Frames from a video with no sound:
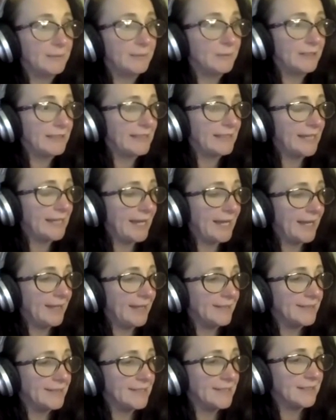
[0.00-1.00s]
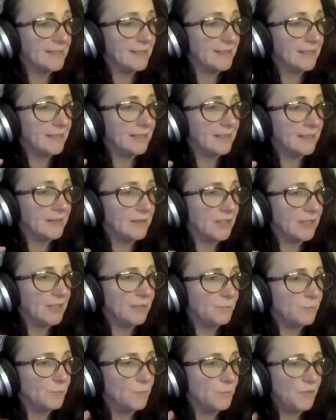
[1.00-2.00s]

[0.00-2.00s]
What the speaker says: we had a